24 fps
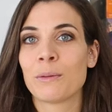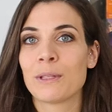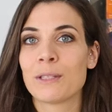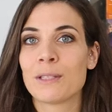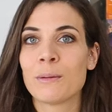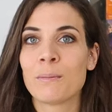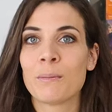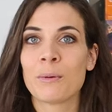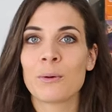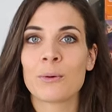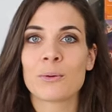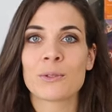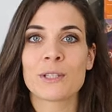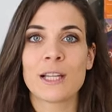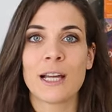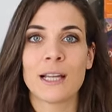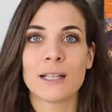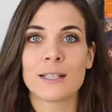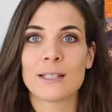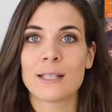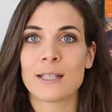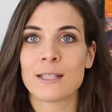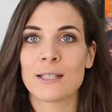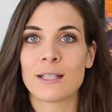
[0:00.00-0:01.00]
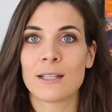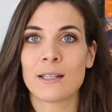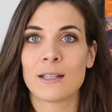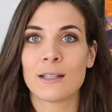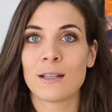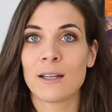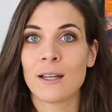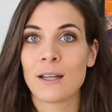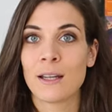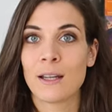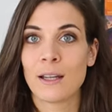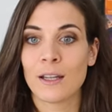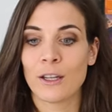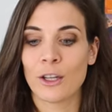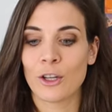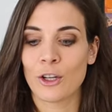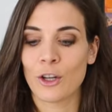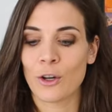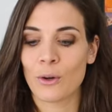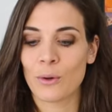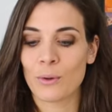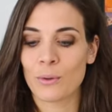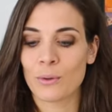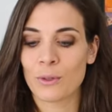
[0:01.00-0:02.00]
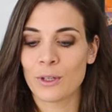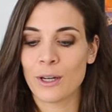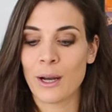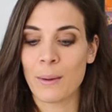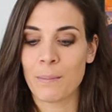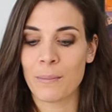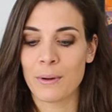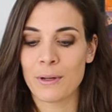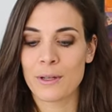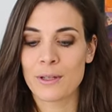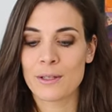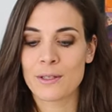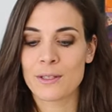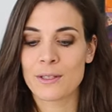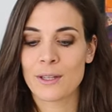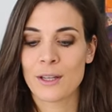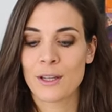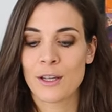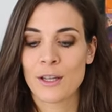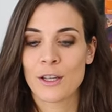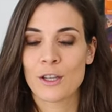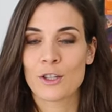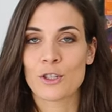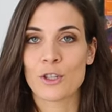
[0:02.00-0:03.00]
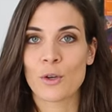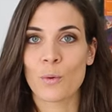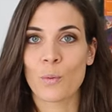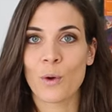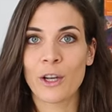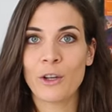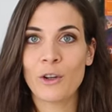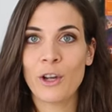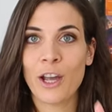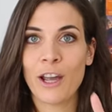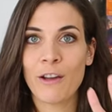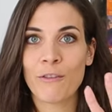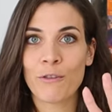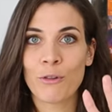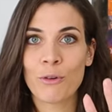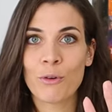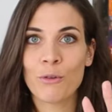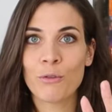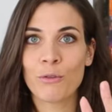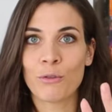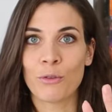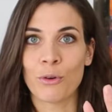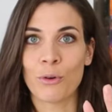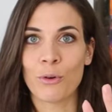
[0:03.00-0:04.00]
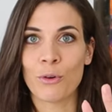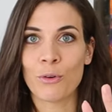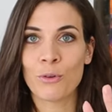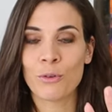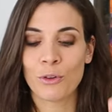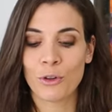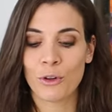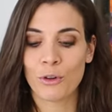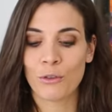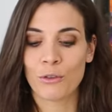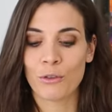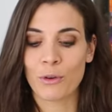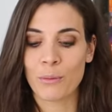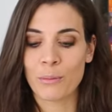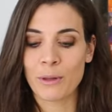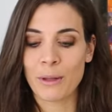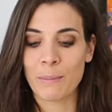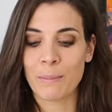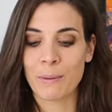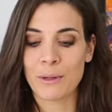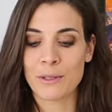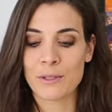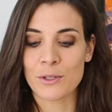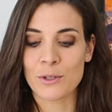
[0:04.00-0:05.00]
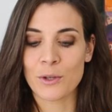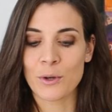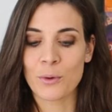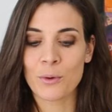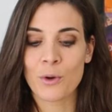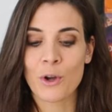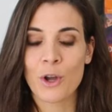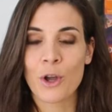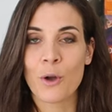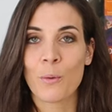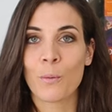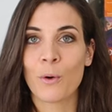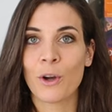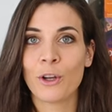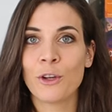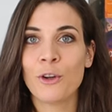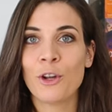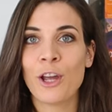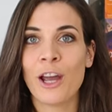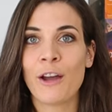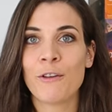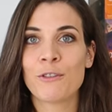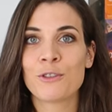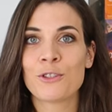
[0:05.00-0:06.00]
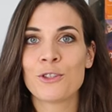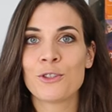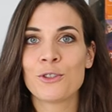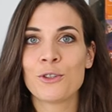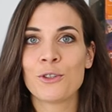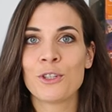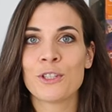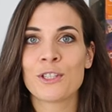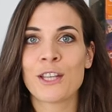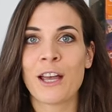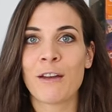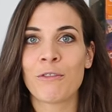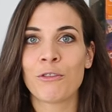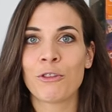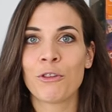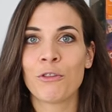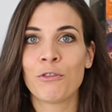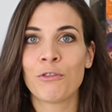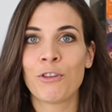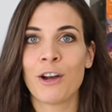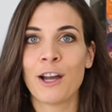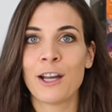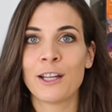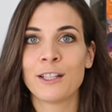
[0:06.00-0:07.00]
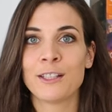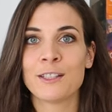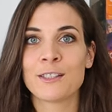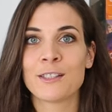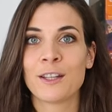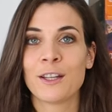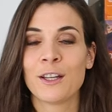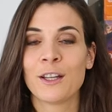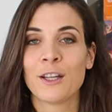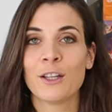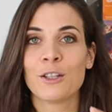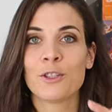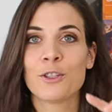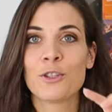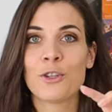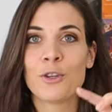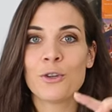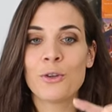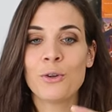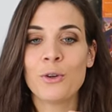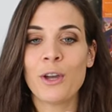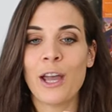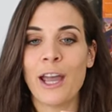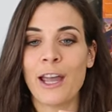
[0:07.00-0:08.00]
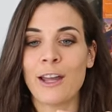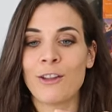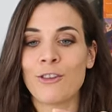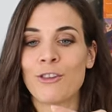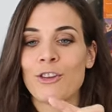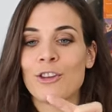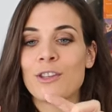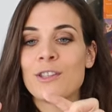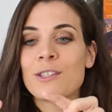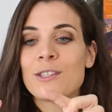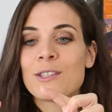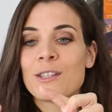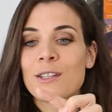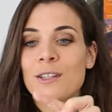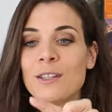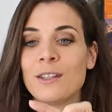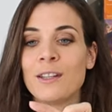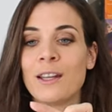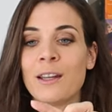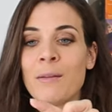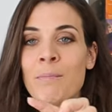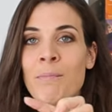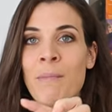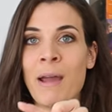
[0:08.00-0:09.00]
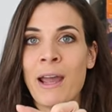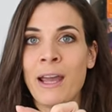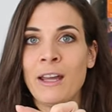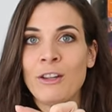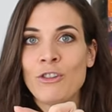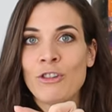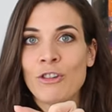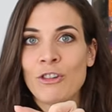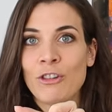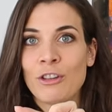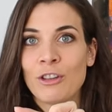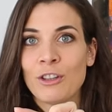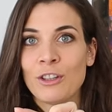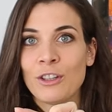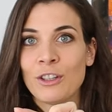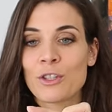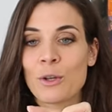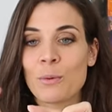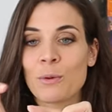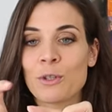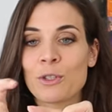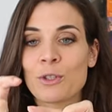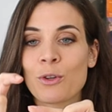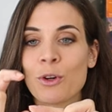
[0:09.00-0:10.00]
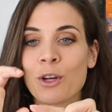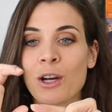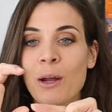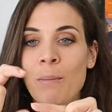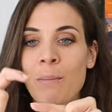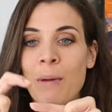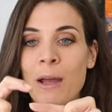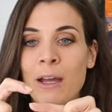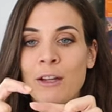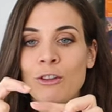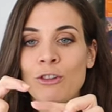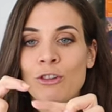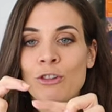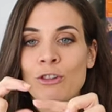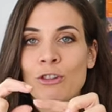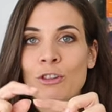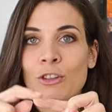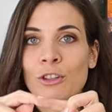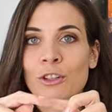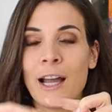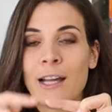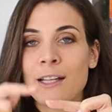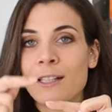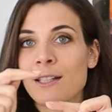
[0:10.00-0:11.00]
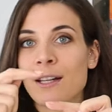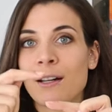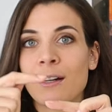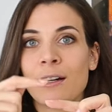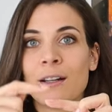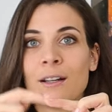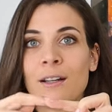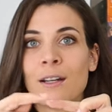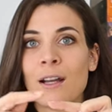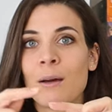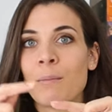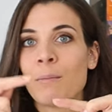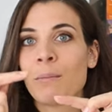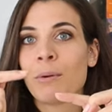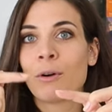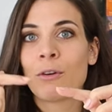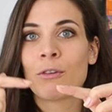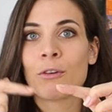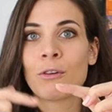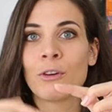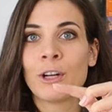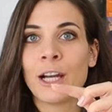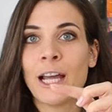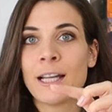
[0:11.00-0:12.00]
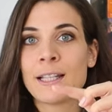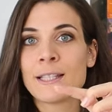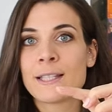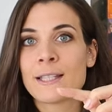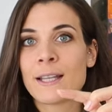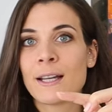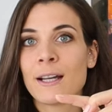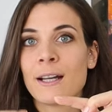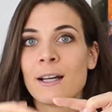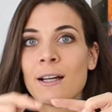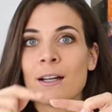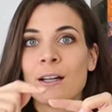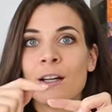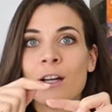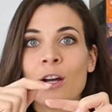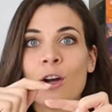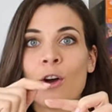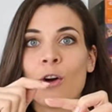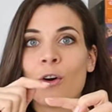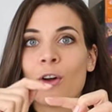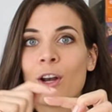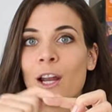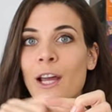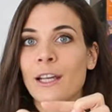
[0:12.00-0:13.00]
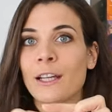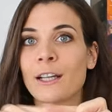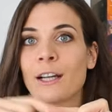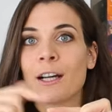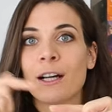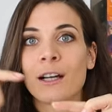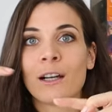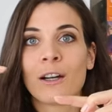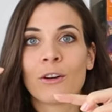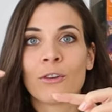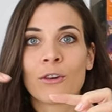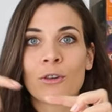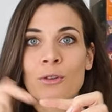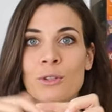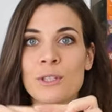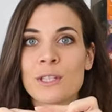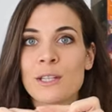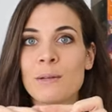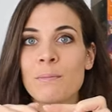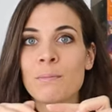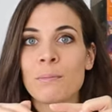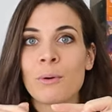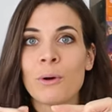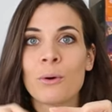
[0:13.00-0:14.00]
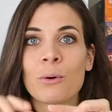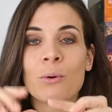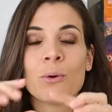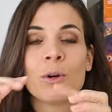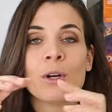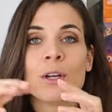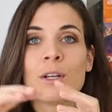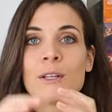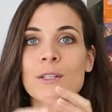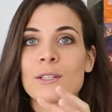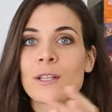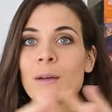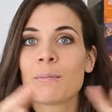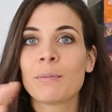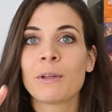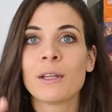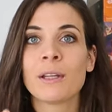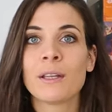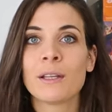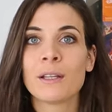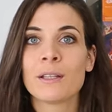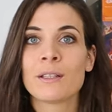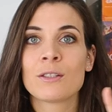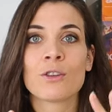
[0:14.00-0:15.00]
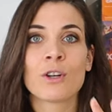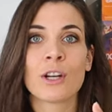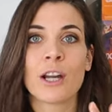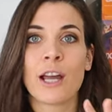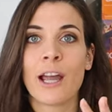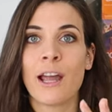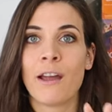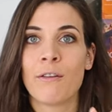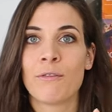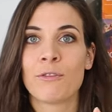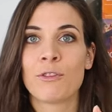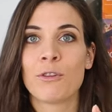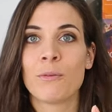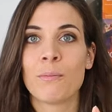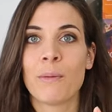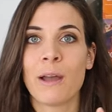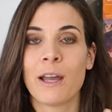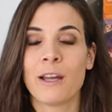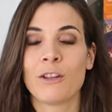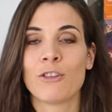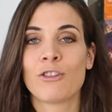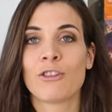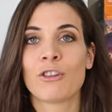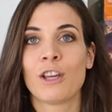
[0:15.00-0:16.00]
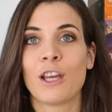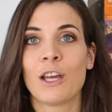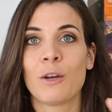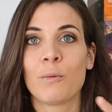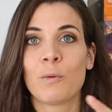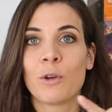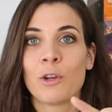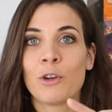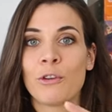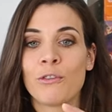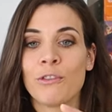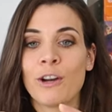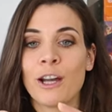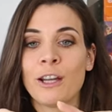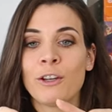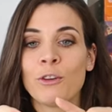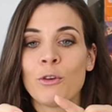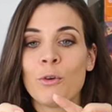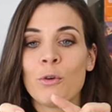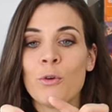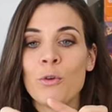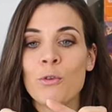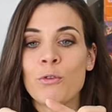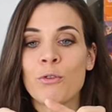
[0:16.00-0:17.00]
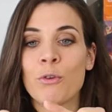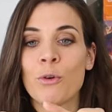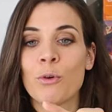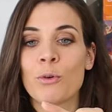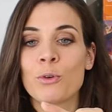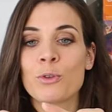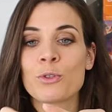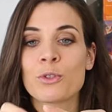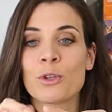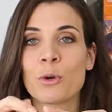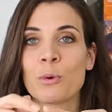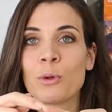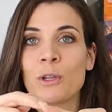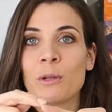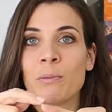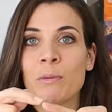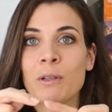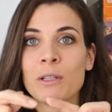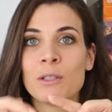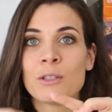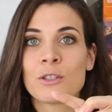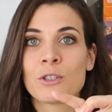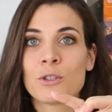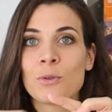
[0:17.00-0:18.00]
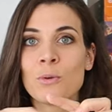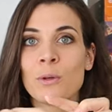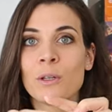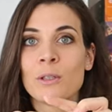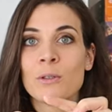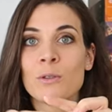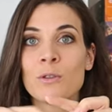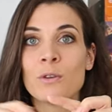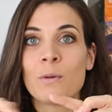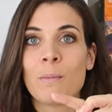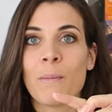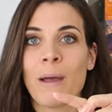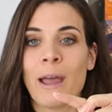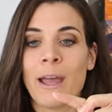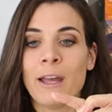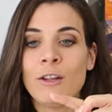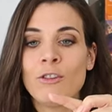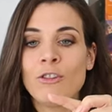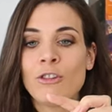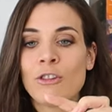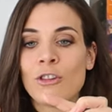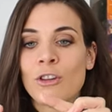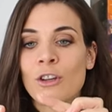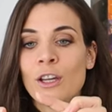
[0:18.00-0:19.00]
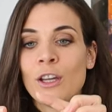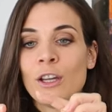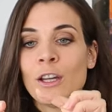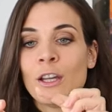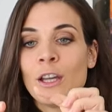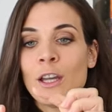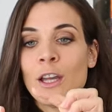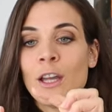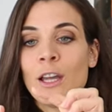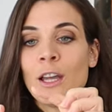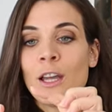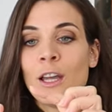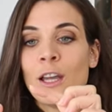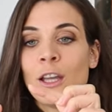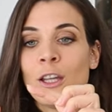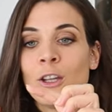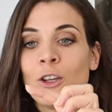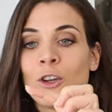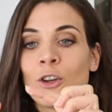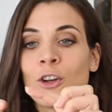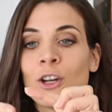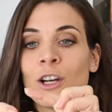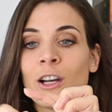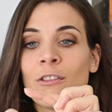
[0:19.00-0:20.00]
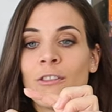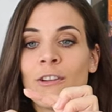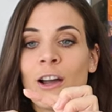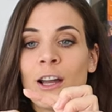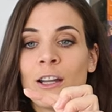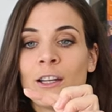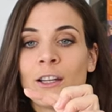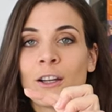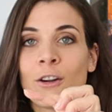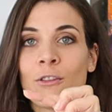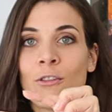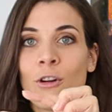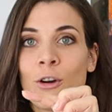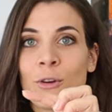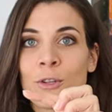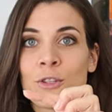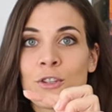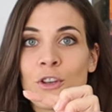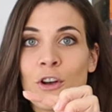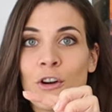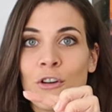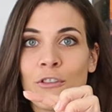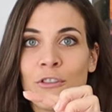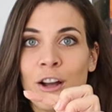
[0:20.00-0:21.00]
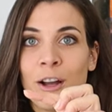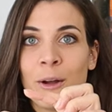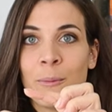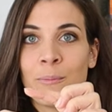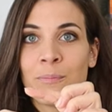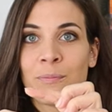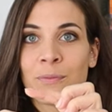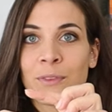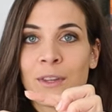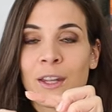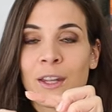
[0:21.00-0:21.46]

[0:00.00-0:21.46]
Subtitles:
be symbols, letters, and, you know, numbers. So when you have all four from the puzzle, what you have to do is have to find two edges that match. So it's gonna match either number or letter, or like color or symbol. Something is gonna have to match. And when you find all four, so it means two and two match, you're gonna find a crossover.